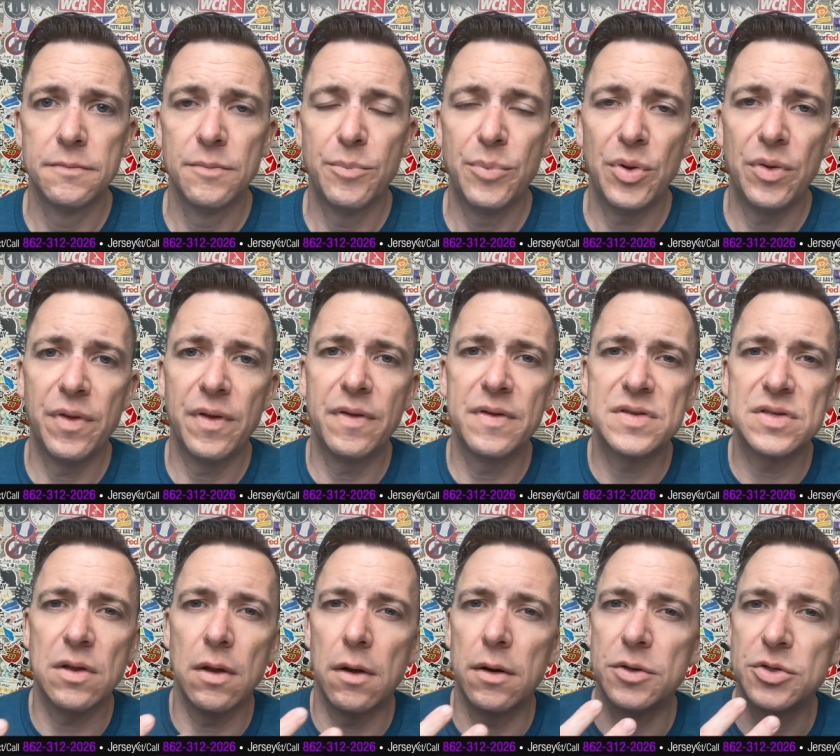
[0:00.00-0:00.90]
Building
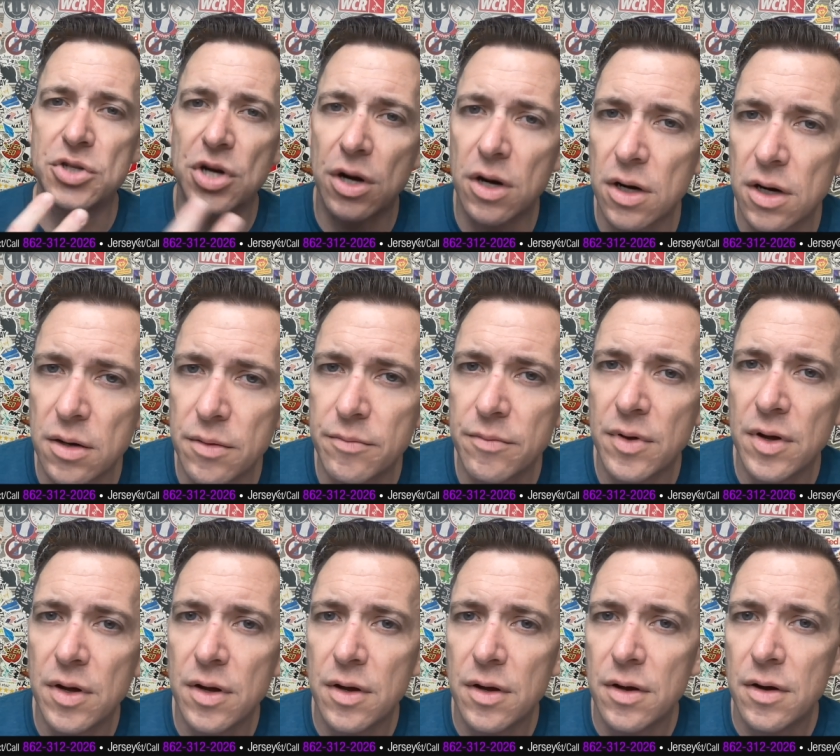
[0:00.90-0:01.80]
this long
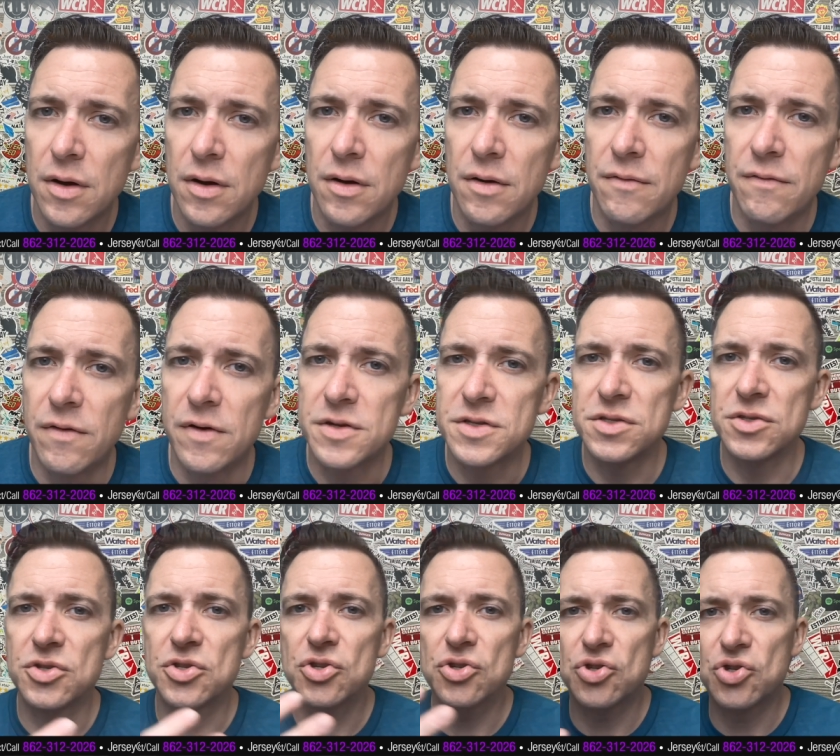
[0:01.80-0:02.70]
term
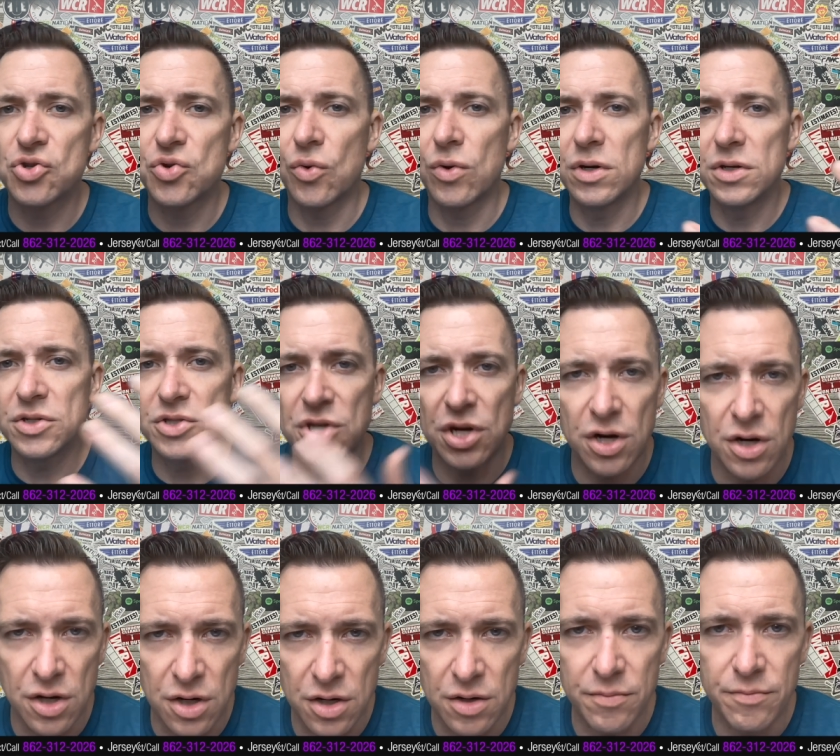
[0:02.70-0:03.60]
versus short
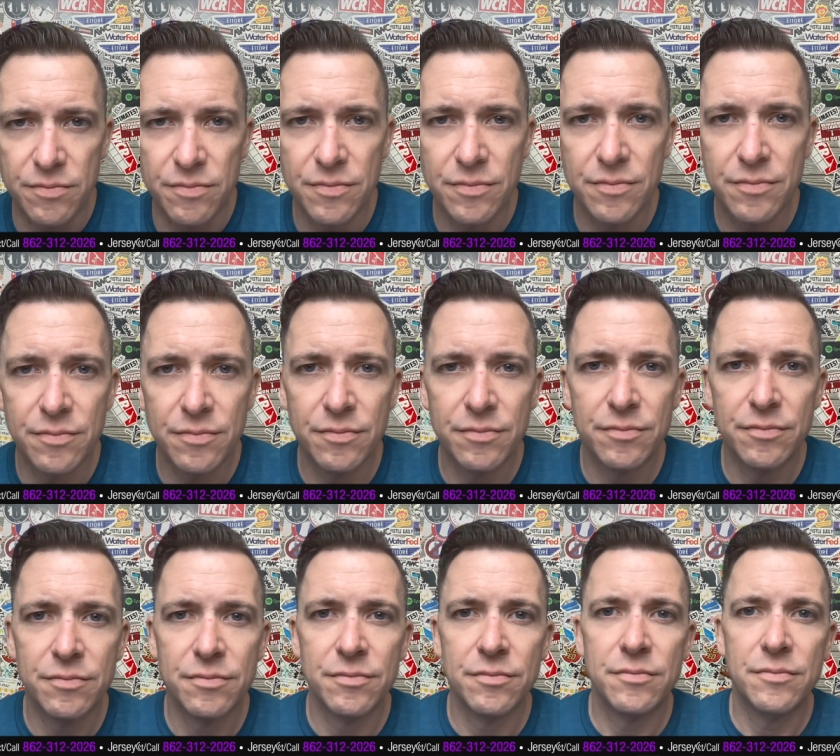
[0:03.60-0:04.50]
term
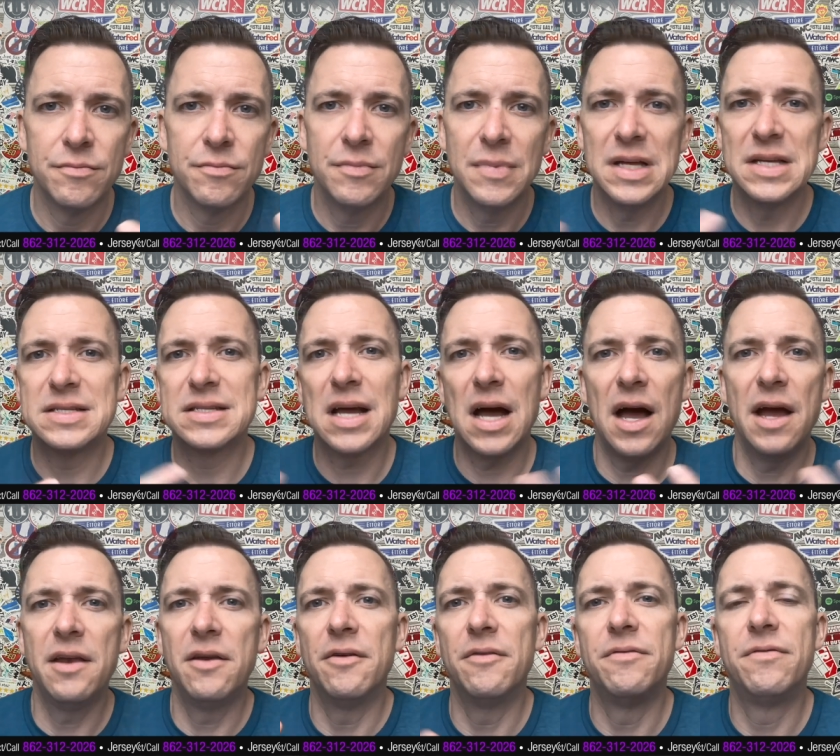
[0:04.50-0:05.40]
is
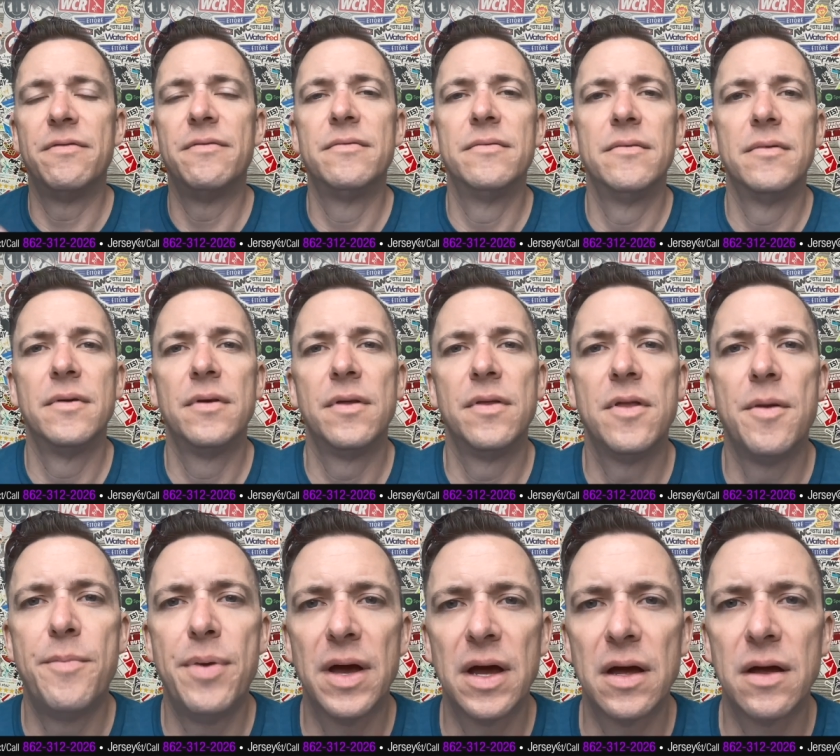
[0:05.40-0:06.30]
kind of
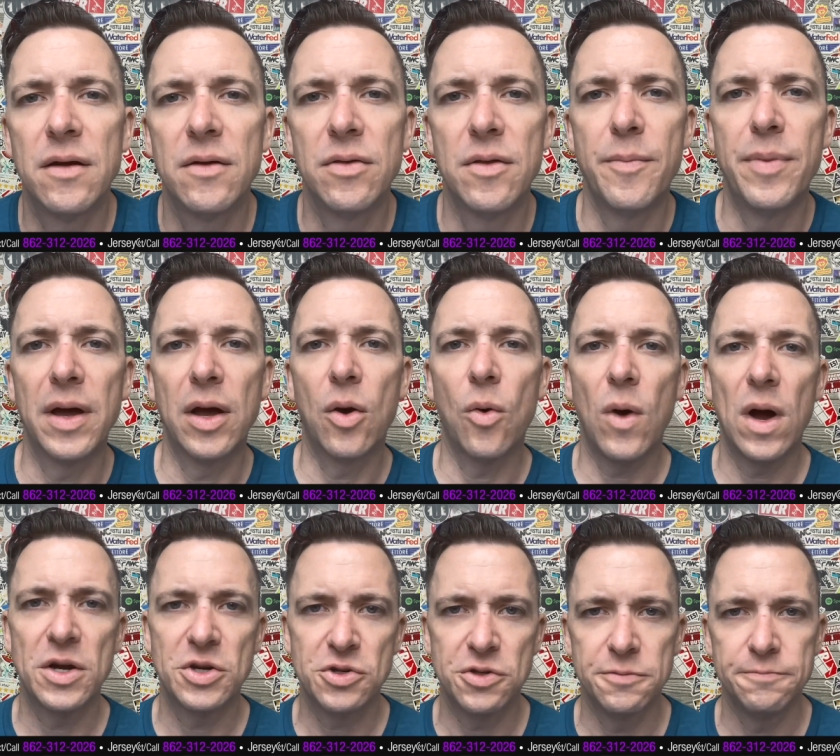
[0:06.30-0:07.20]
the big the big
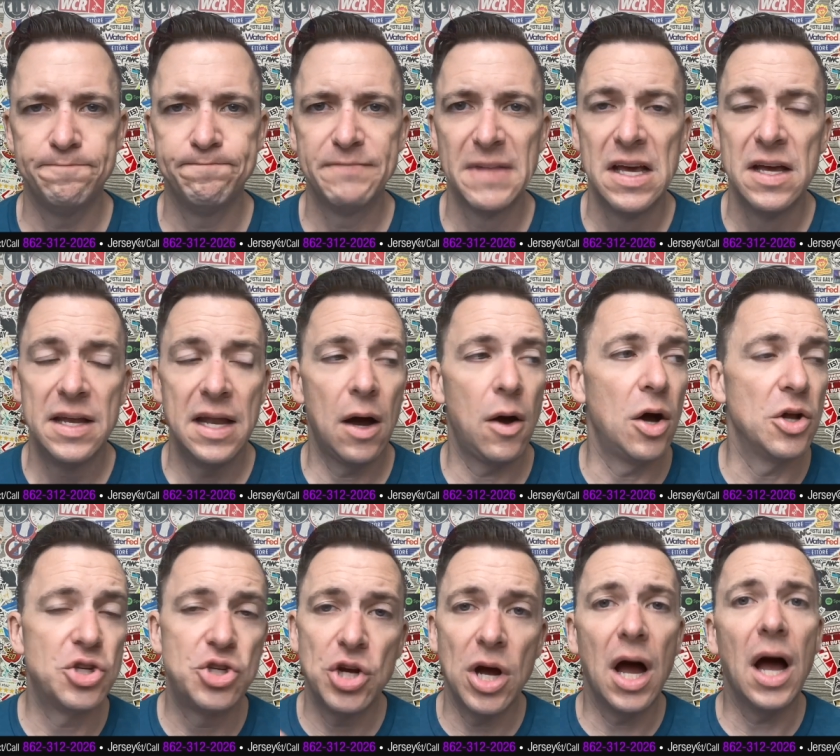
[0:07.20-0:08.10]
question. Now,
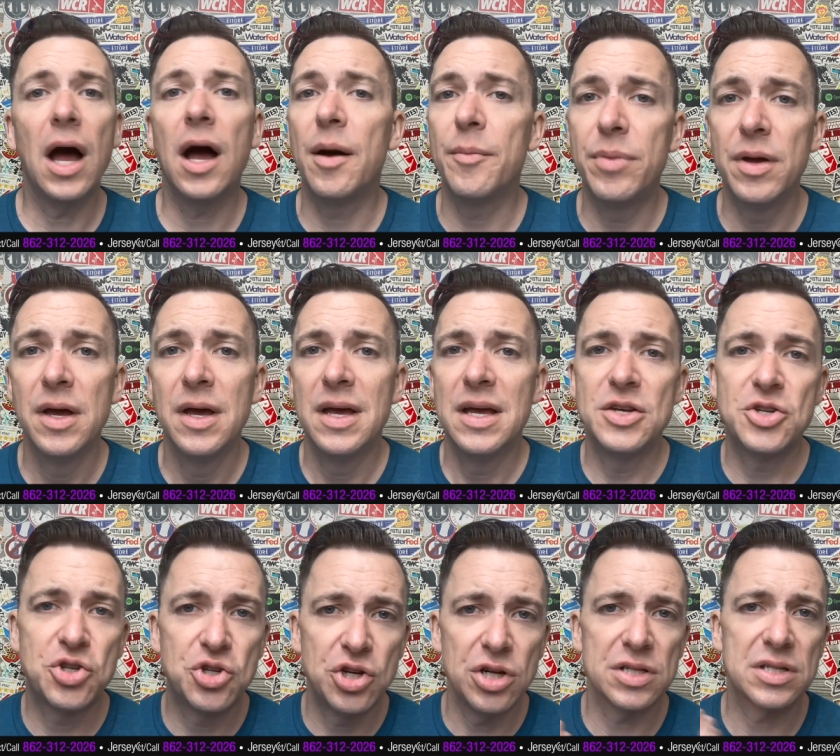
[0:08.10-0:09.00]
a job
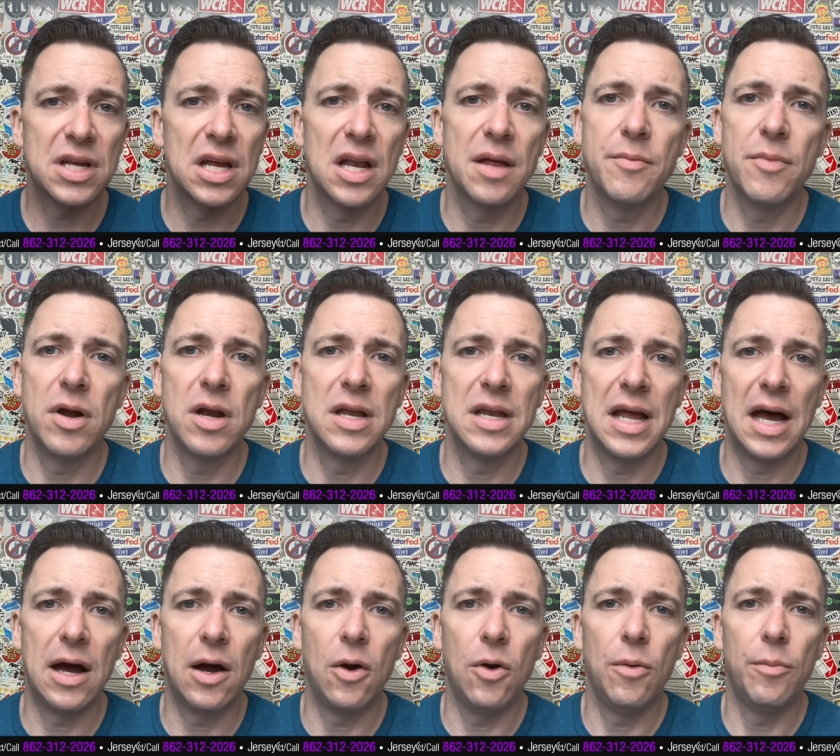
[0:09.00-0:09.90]
is just getting money
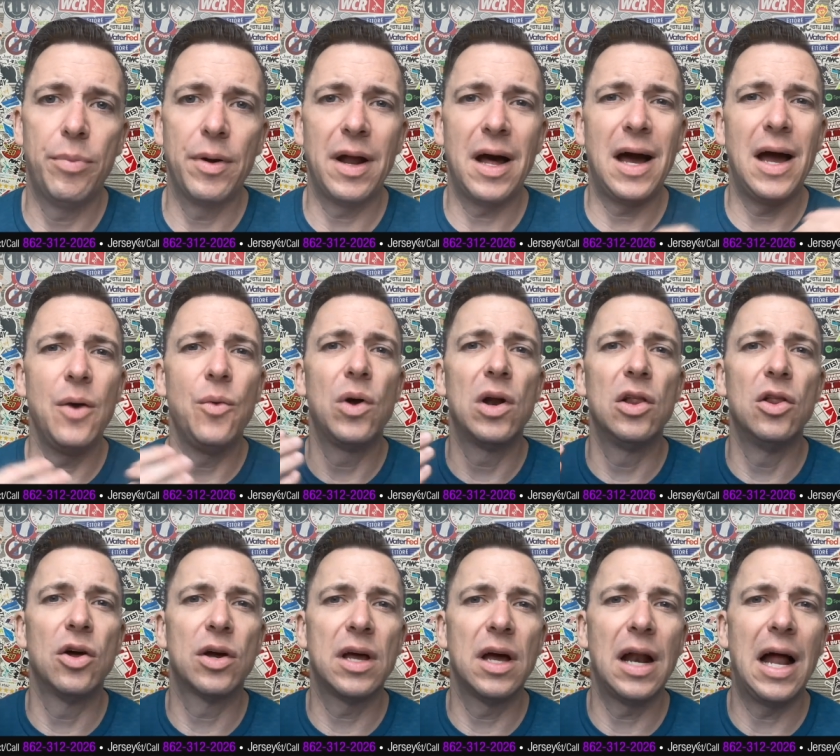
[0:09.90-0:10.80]
now, but I want to
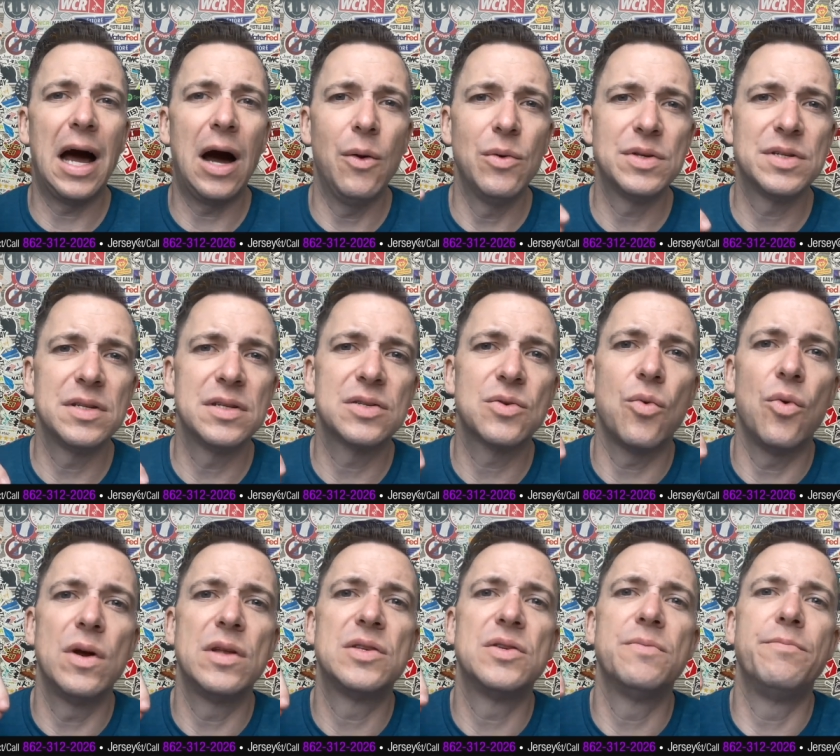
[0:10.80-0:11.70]
look at how is this
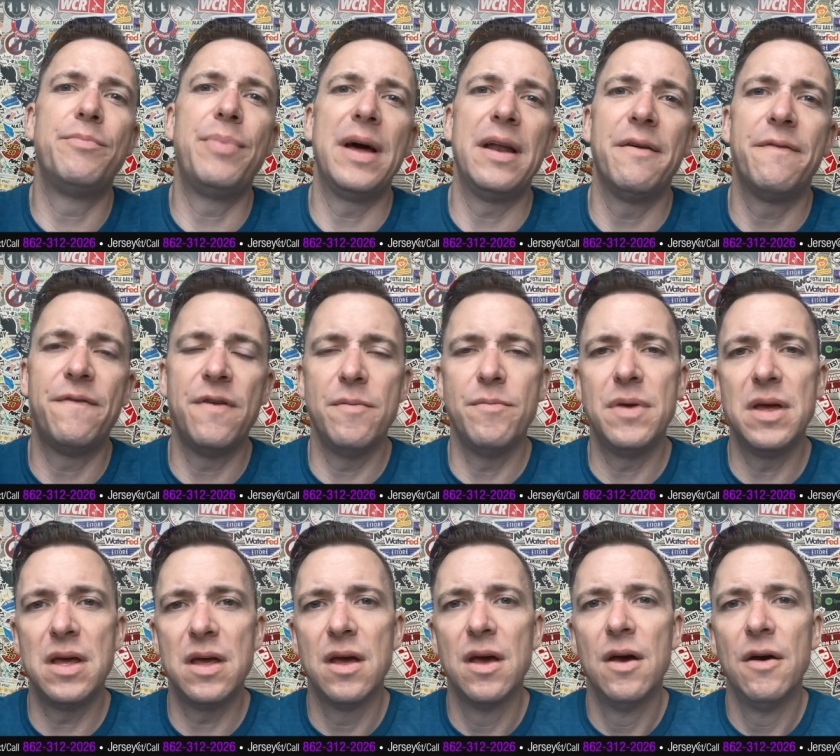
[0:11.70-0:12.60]
going to benefit
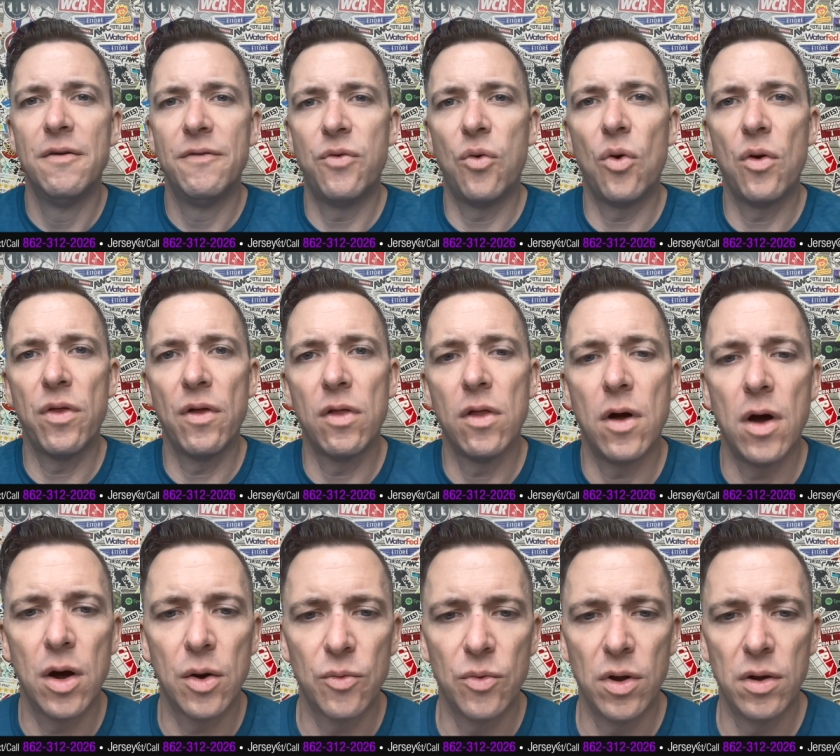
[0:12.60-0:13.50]
me for the
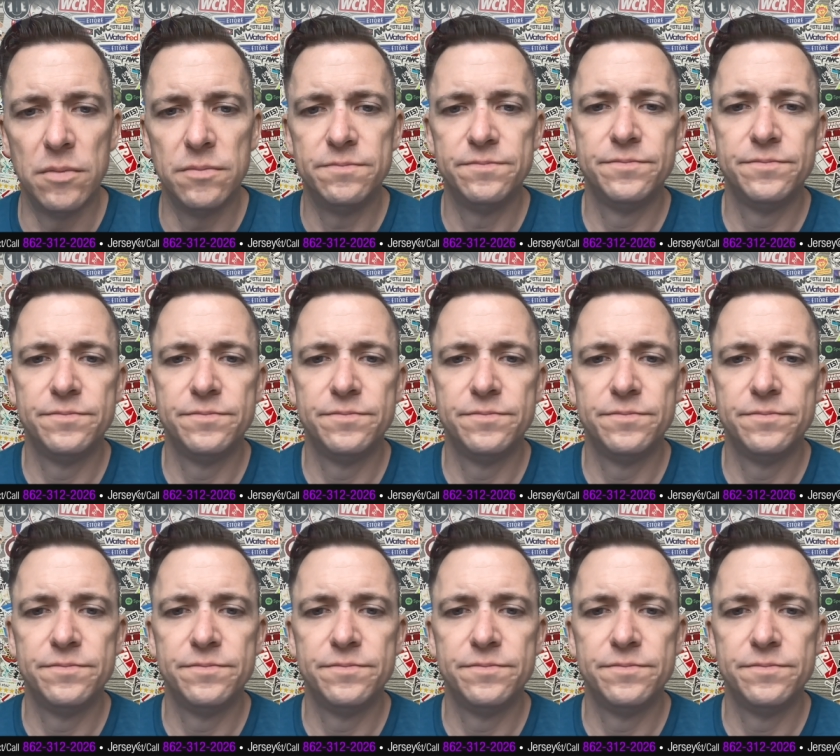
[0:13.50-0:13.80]
long run?